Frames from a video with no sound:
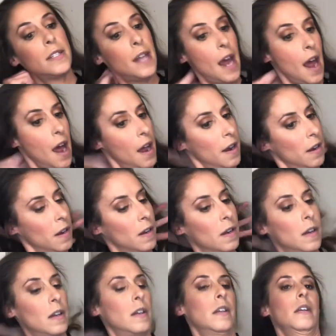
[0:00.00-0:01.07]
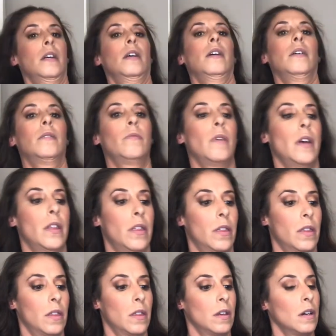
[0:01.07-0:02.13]
had with
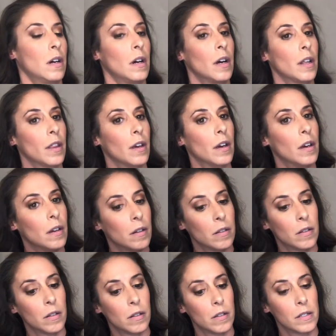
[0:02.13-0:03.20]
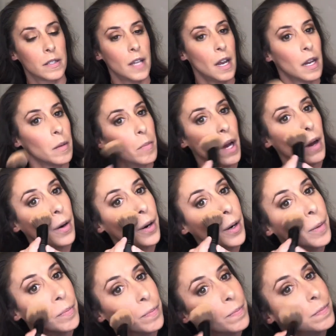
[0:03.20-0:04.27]
the setting powder
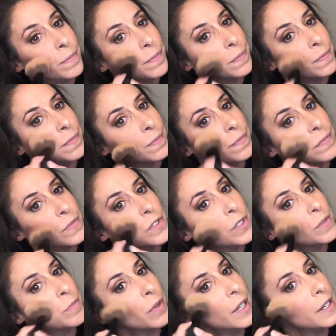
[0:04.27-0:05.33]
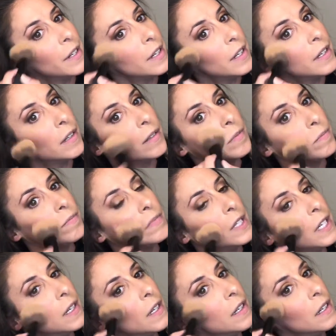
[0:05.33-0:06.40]
and just blend it
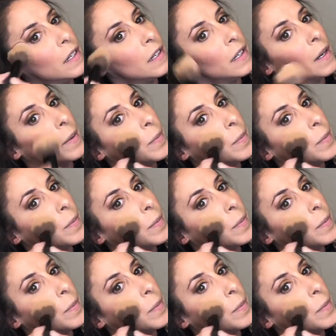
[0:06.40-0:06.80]
in.